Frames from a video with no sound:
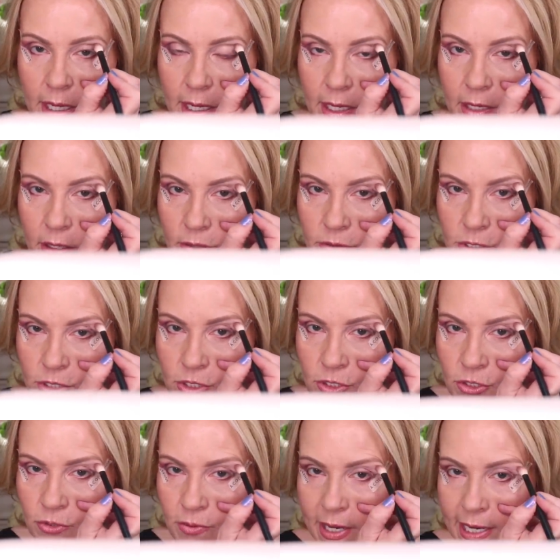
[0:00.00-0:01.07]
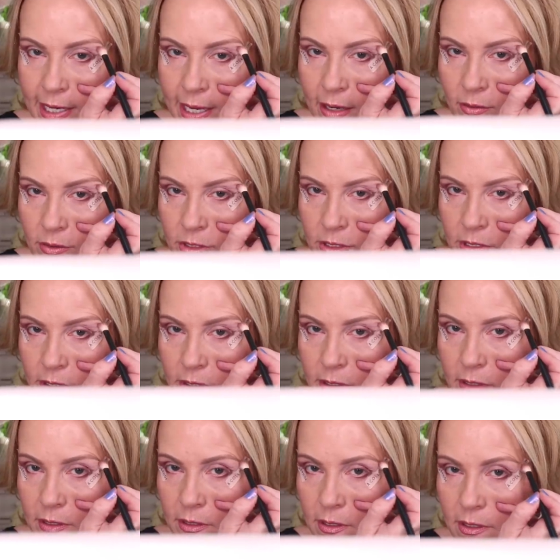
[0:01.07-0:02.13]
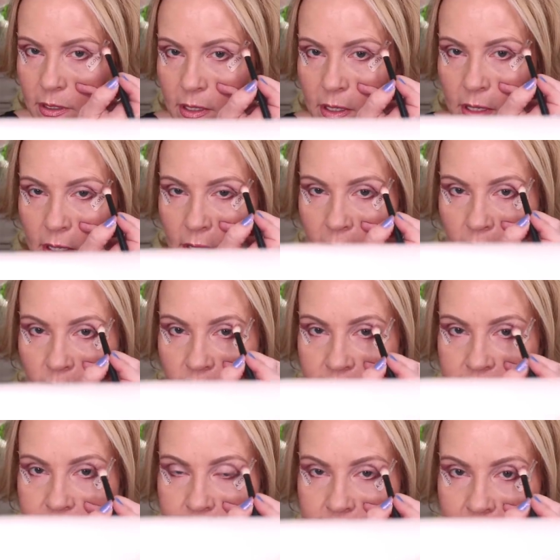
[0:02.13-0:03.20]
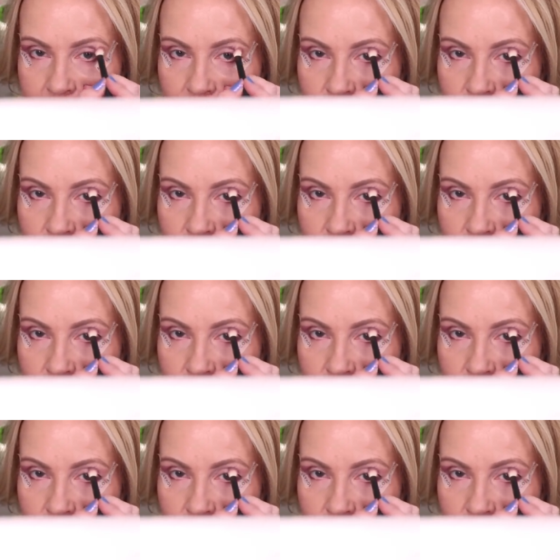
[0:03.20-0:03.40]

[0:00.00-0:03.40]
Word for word: and go straight out. This is going to